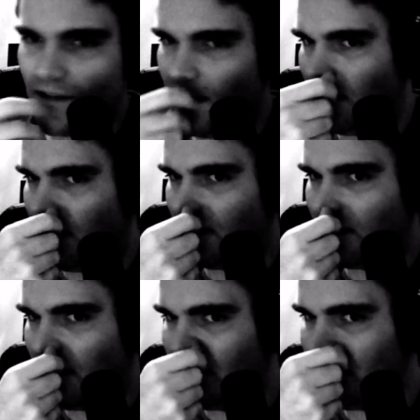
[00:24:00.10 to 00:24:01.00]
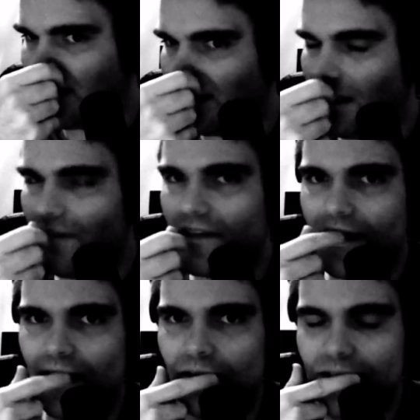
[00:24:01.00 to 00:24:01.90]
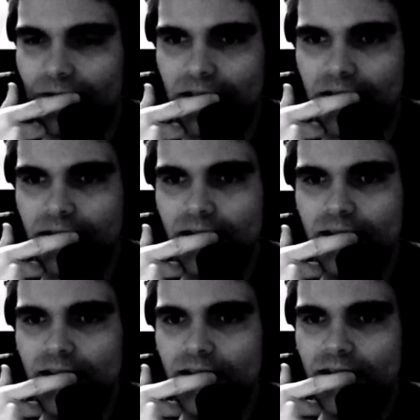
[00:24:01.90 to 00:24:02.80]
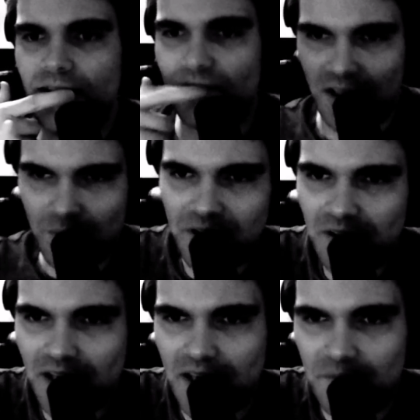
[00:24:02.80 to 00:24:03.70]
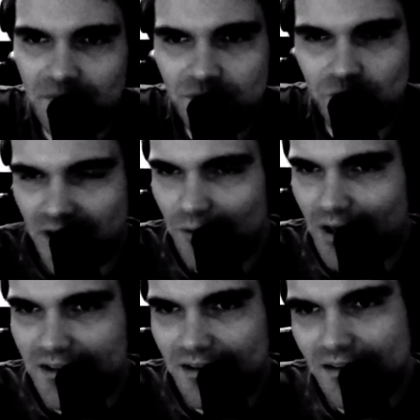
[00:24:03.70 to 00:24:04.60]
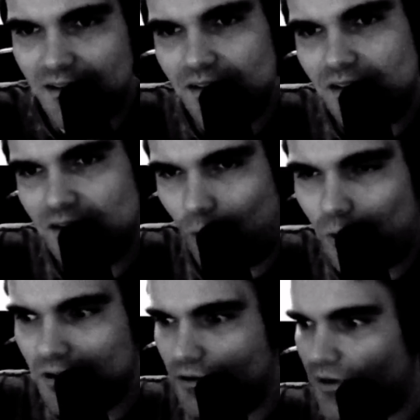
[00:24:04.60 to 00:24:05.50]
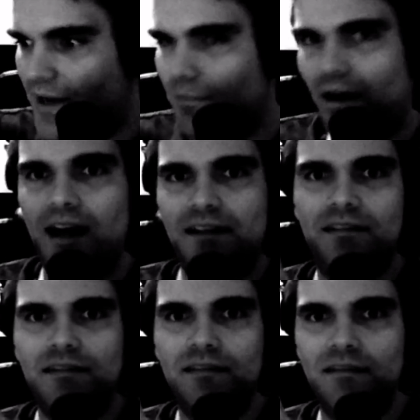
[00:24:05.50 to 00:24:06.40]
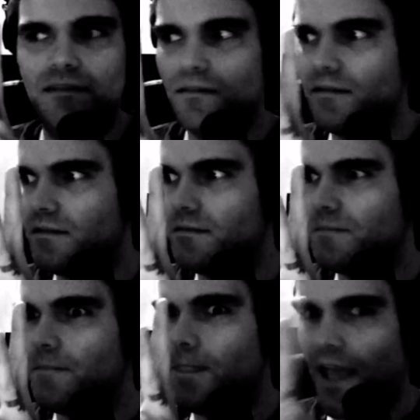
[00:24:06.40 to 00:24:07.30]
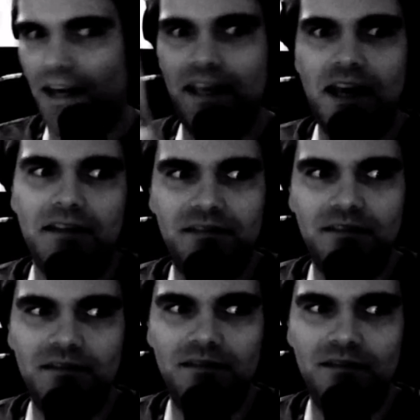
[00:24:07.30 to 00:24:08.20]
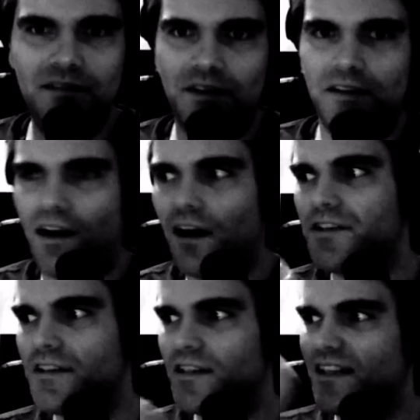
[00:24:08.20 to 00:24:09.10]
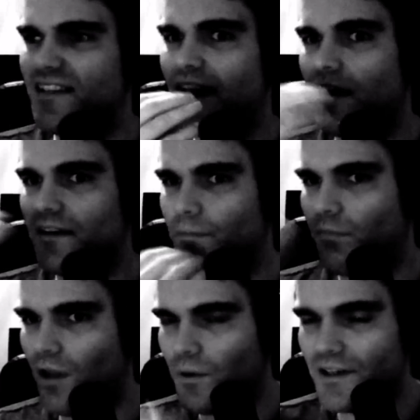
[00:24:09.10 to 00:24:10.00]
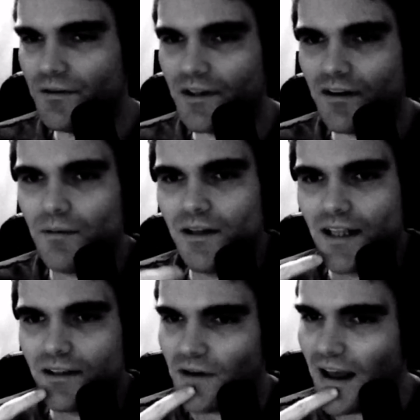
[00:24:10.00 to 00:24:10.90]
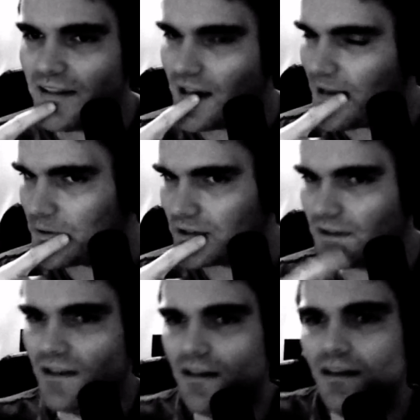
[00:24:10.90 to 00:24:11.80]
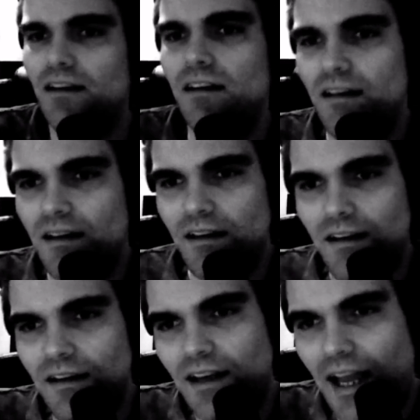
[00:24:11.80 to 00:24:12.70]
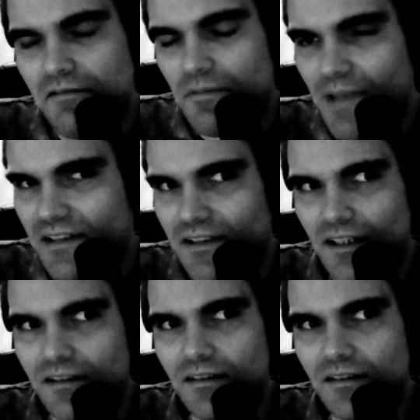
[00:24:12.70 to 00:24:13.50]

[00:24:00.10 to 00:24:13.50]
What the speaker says: I think he's like 11 now or something. So my little brother Liam really wants the old gray box NES. The cartridges you take out and you blow into and crap like that. So I thought that was kind of amazing.